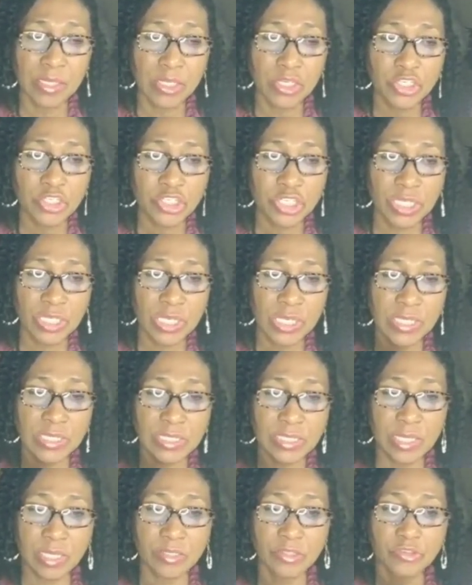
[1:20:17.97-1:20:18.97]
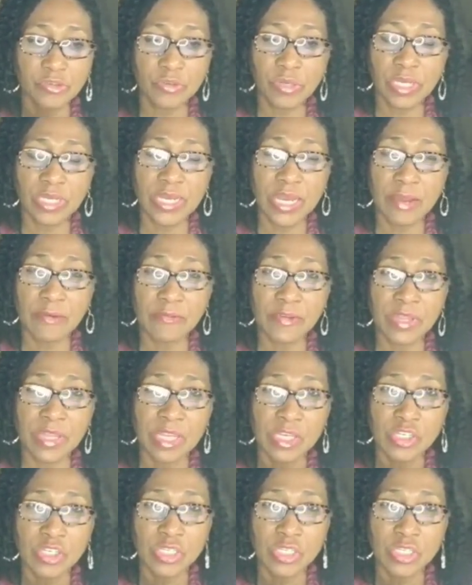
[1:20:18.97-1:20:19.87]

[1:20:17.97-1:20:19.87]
She is controlling everything.